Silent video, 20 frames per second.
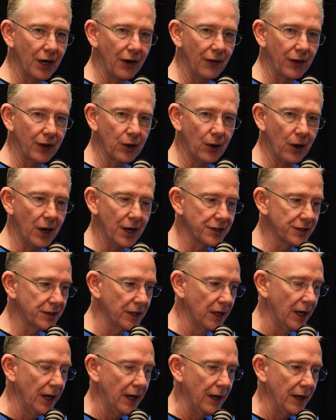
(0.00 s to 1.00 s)
of the cost,
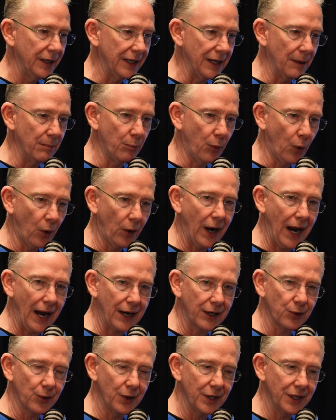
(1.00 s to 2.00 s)
get more
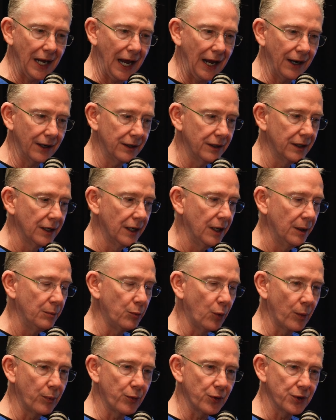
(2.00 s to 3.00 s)
accurate data,
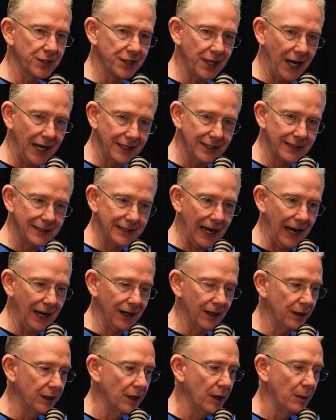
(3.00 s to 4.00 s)
more precise
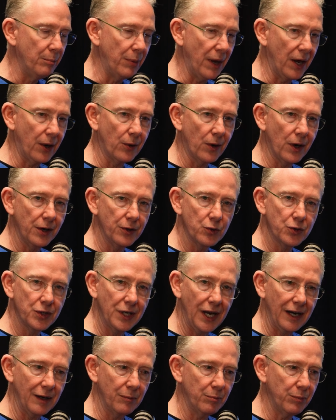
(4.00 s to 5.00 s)
data, better
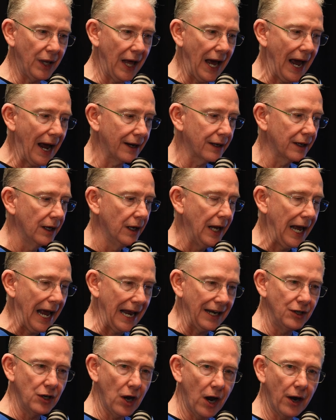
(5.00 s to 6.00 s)
understanding plaque,
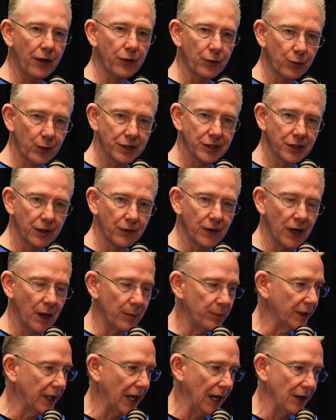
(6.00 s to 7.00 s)
and none of the risk of
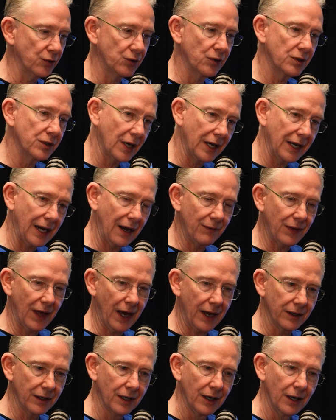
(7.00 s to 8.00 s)
complications. I gave
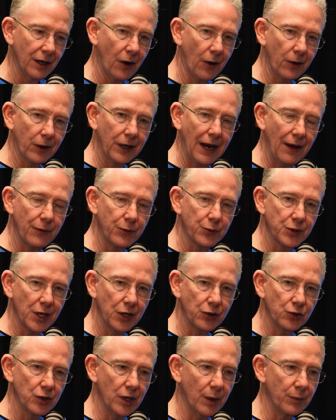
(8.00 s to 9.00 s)
that heart
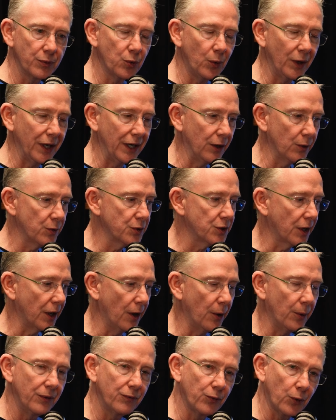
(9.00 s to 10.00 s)
catheterization up 20 years
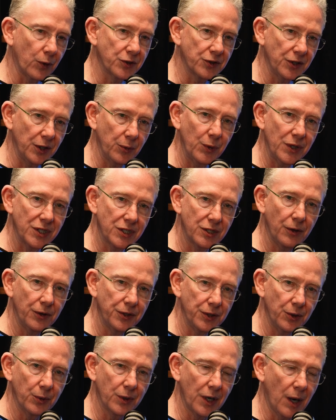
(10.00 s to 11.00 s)
ago. Unfortunately, we still
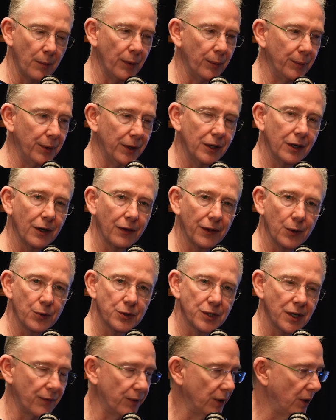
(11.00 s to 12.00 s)
do a couple million of
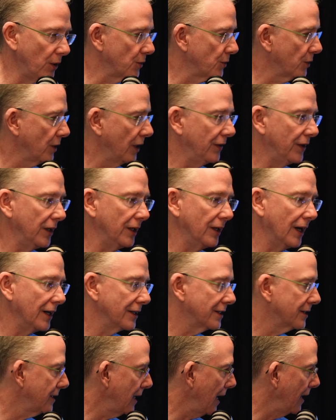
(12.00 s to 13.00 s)
those every year in the
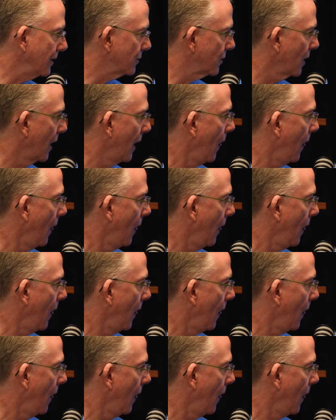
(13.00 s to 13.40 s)
United States.